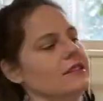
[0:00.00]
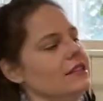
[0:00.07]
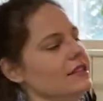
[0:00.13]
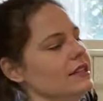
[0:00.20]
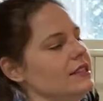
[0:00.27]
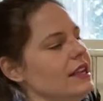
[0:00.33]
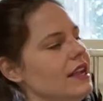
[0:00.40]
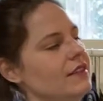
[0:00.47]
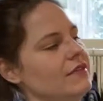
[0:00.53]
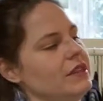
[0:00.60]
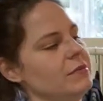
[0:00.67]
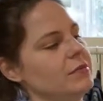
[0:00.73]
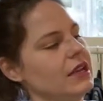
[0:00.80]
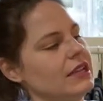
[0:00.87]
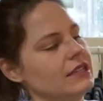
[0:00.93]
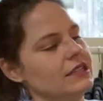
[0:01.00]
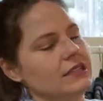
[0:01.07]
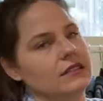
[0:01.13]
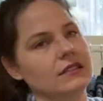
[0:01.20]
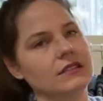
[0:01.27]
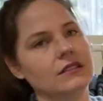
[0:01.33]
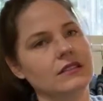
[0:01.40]
It does have the button
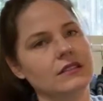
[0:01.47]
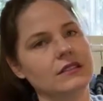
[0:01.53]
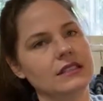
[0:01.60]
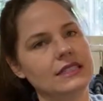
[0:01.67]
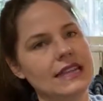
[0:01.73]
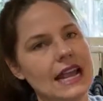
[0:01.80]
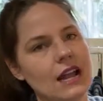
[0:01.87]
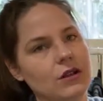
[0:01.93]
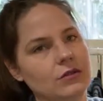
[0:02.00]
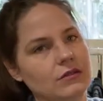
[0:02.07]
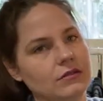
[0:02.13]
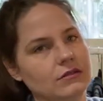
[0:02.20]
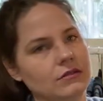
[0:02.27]
down.